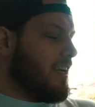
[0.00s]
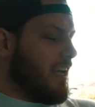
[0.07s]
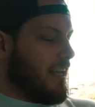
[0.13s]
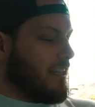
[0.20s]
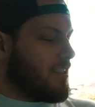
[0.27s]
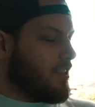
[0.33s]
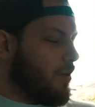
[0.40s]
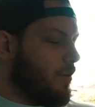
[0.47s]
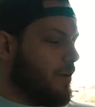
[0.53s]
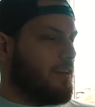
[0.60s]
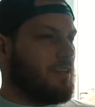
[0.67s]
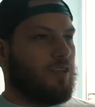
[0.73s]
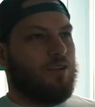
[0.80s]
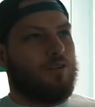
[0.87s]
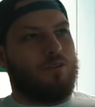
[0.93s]
it's
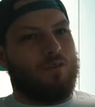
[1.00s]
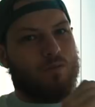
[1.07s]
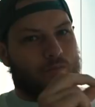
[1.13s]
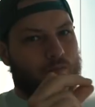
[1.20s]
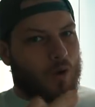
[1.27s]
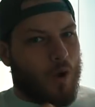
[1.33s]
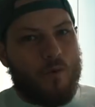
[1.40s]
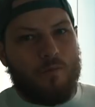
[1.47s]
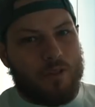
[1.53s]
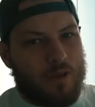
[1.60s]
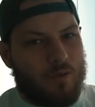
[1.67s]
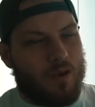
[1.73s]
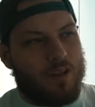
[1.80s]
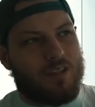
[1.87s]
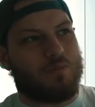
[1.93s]
going to hopefully
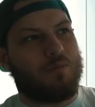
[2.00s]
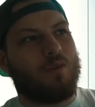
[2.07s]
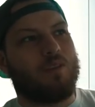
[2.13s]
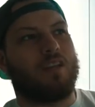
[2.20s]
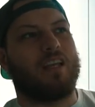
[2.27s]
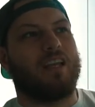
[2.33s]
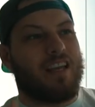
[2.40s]
run smoothly.